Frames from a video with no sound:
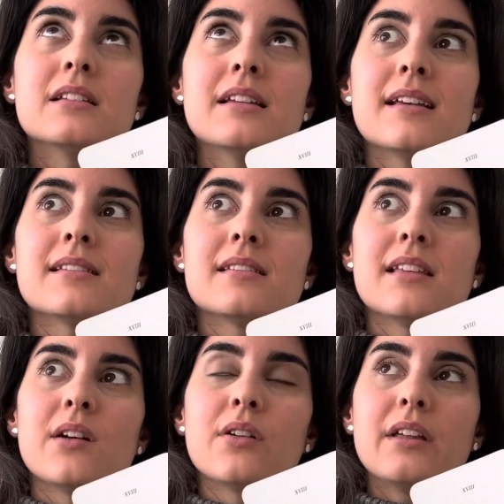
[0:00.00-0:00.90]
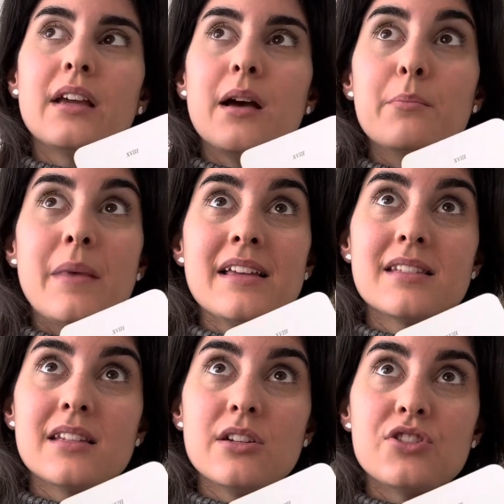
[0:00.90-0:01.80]
necessarily a
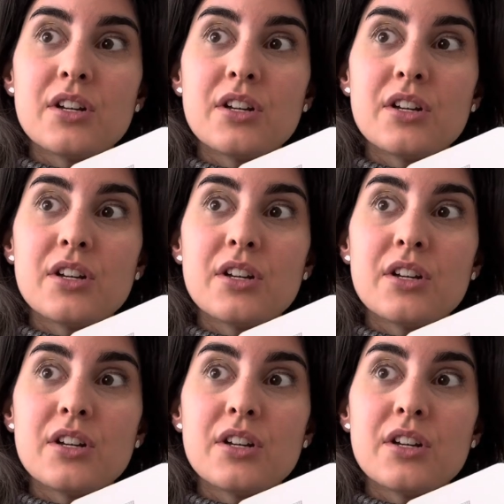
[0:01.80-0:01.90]
message,